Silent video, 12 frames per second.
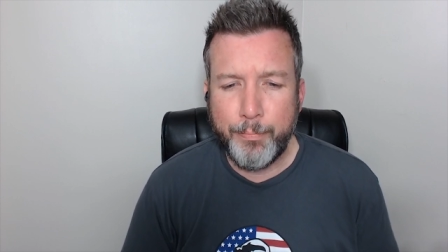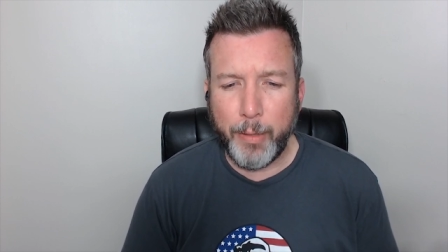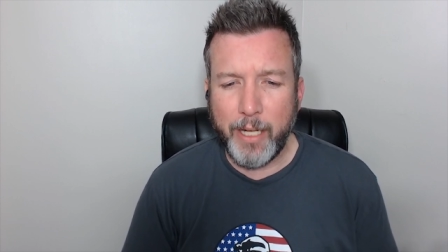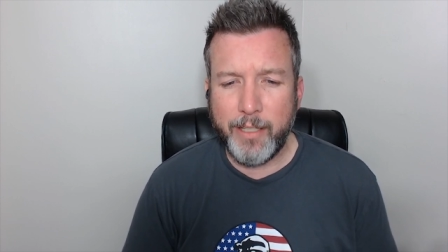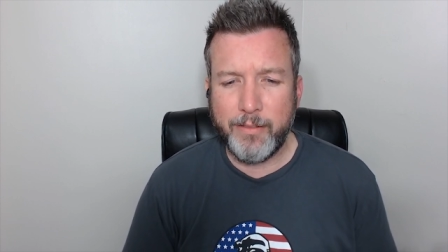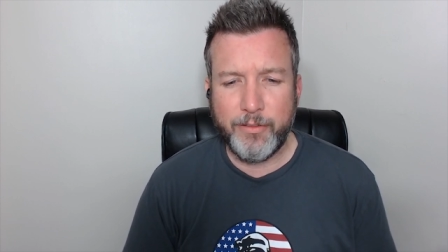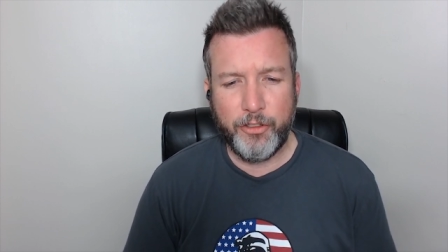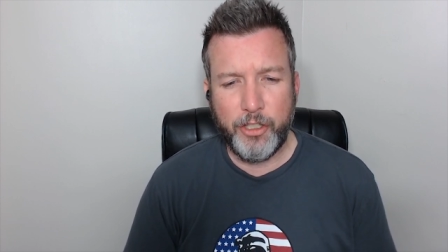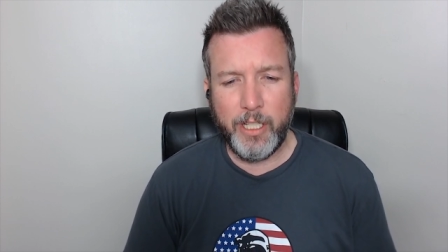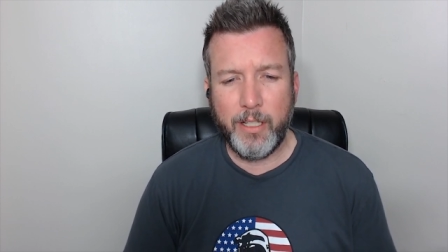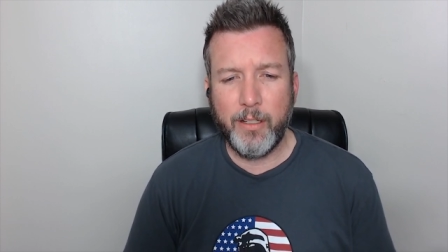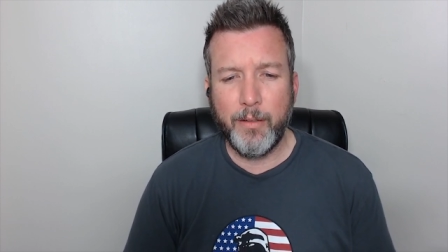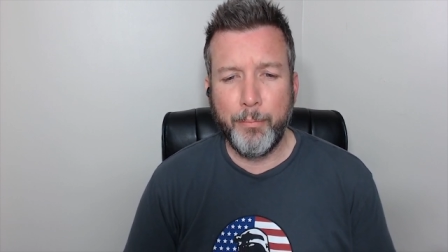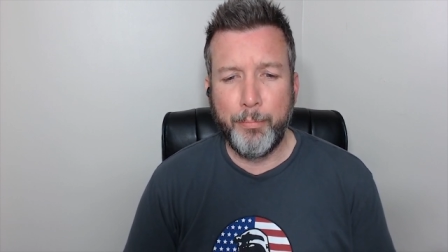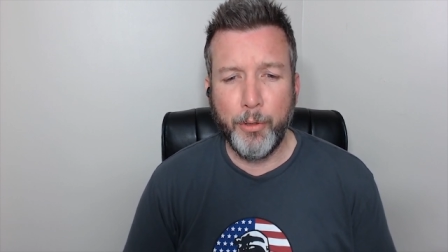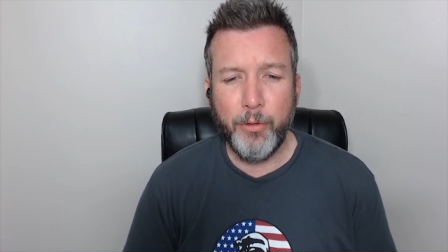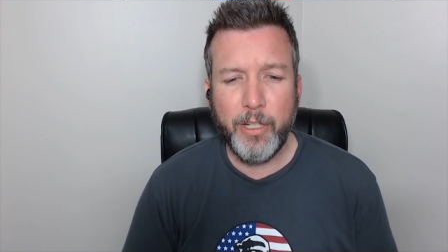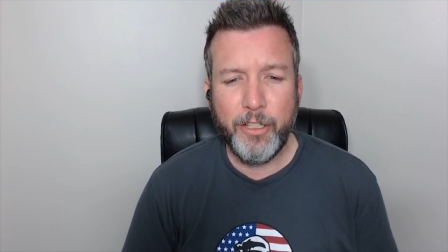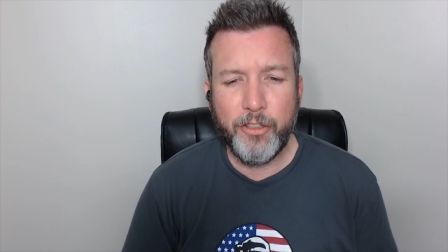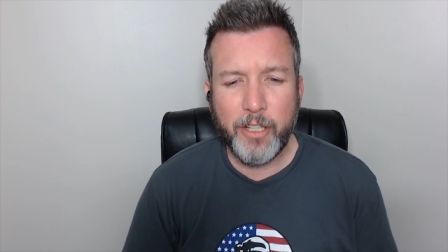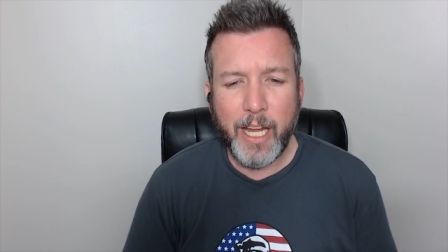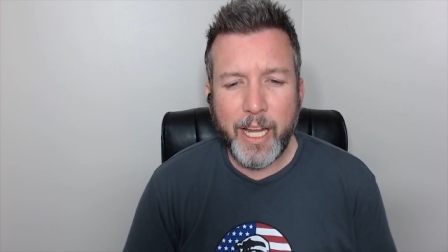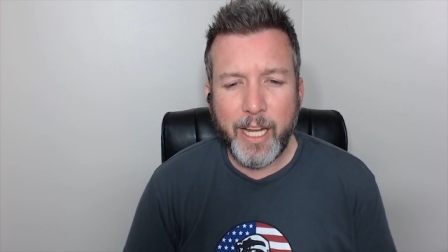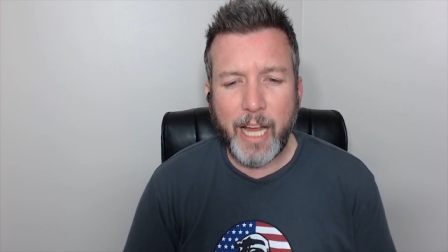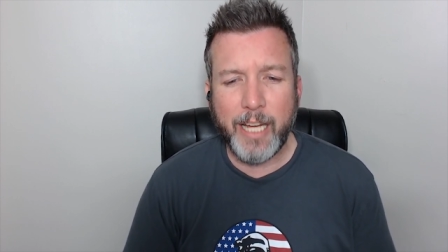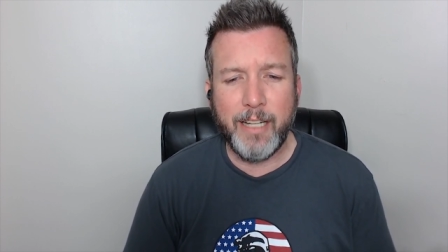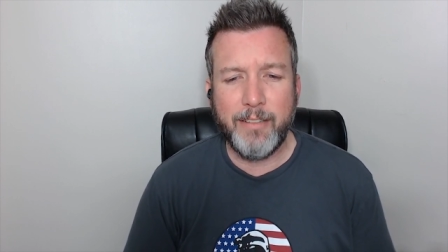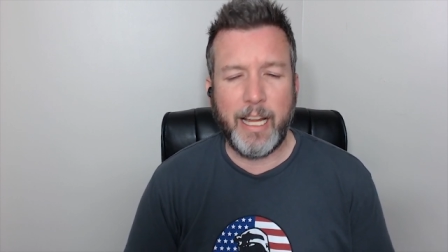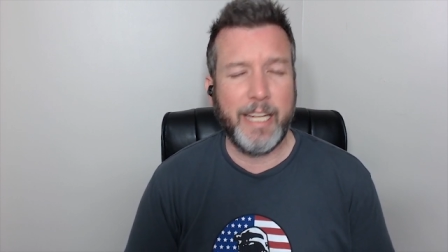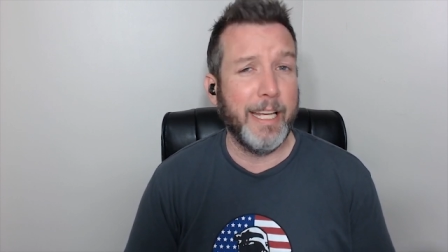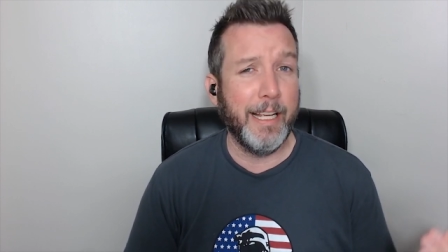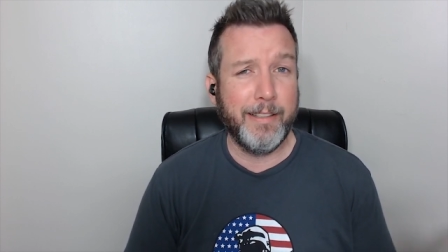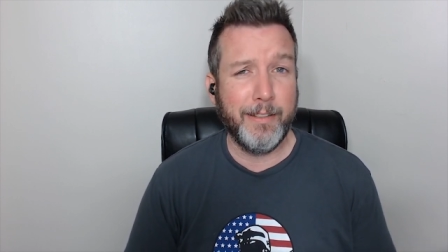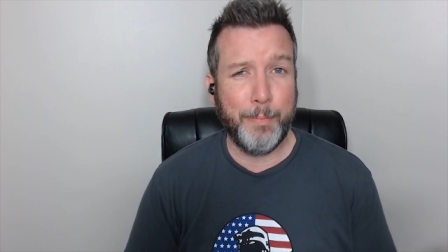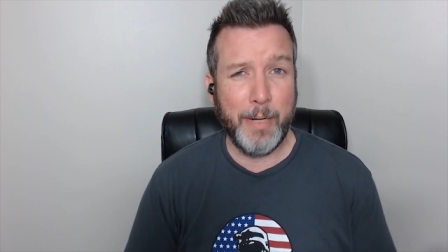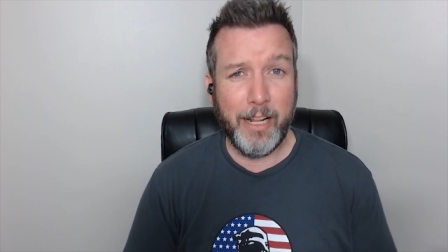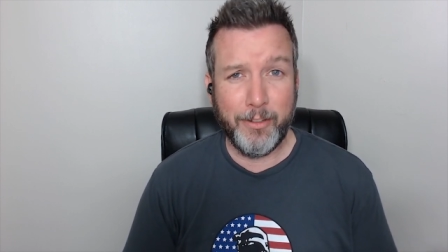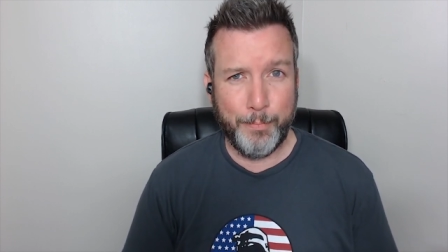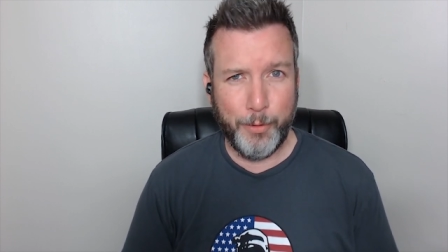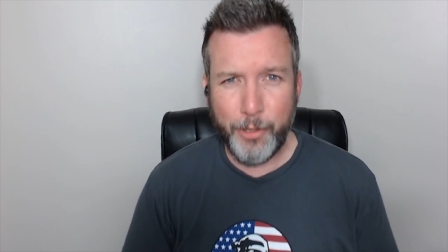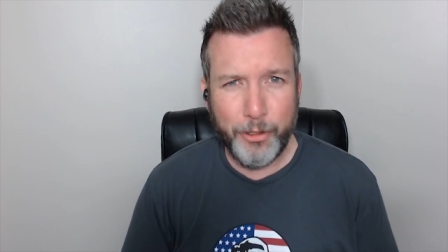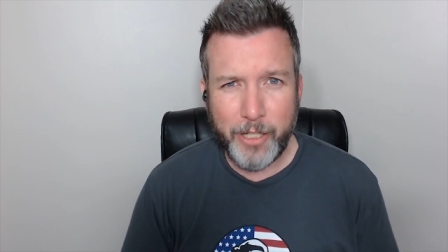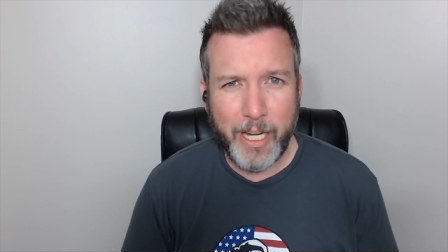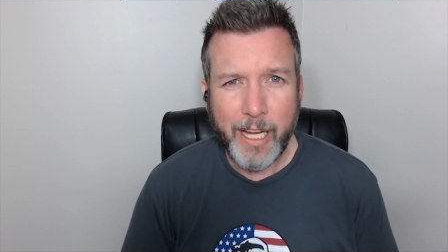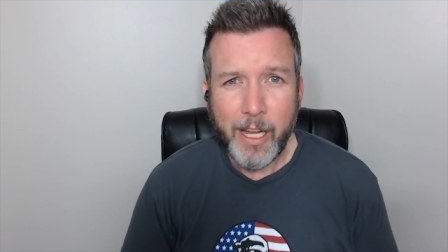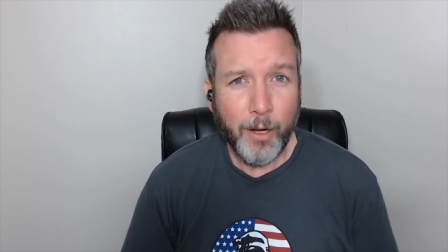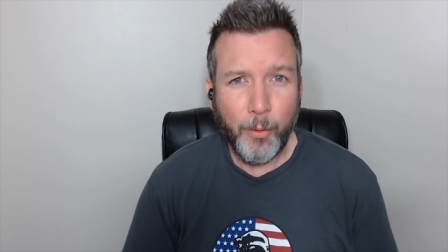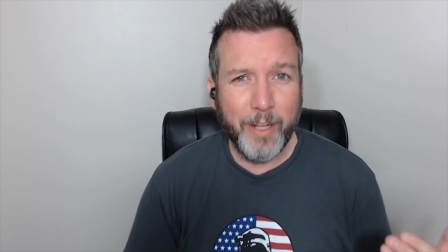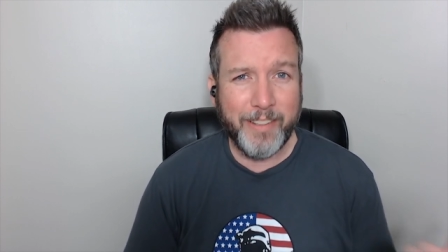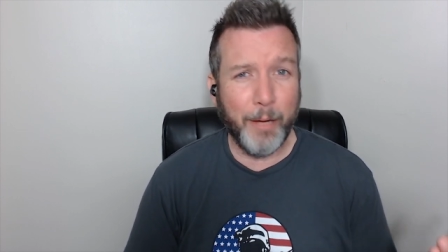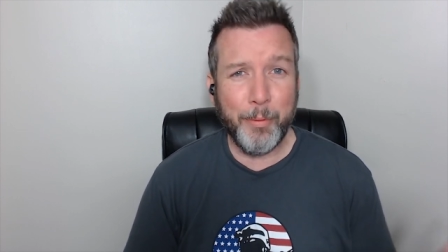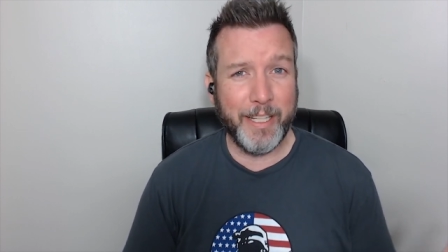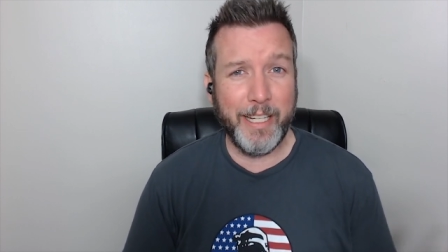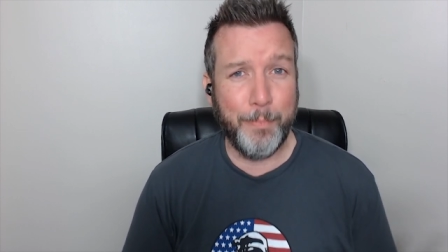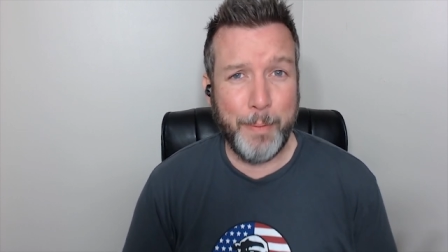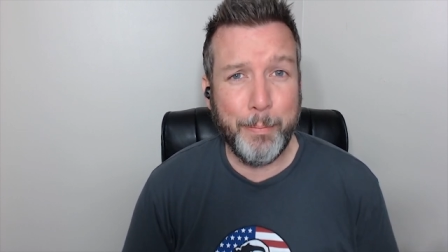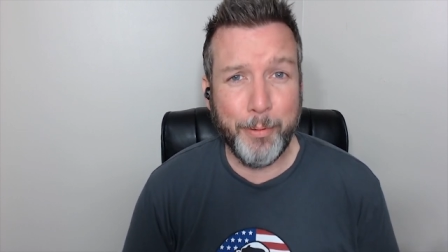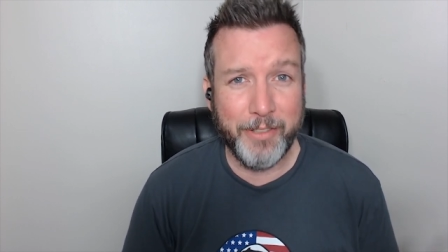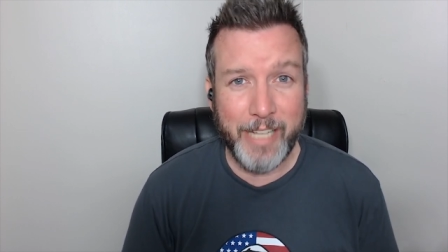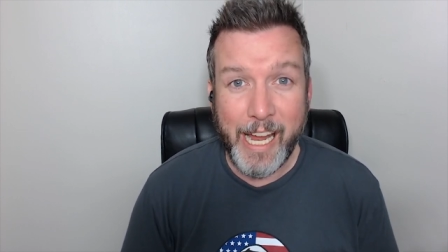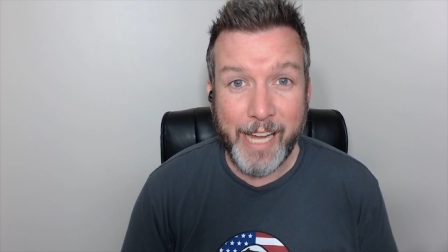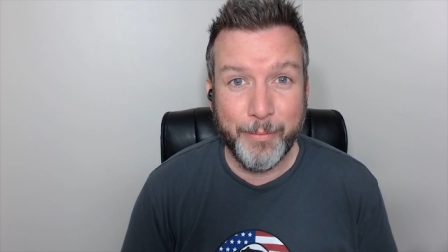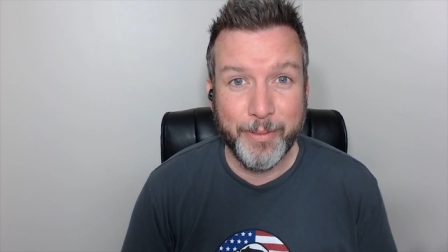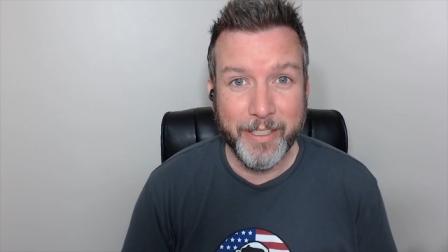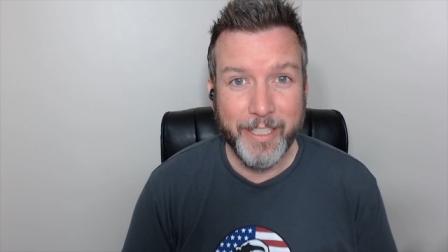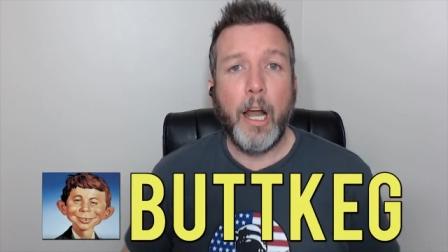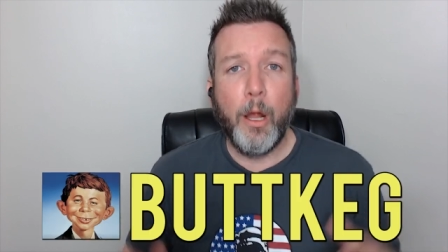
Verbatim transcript: but G- Buttigieg. I, I guess it's pronounced Buttigieg. What's up with these people's names?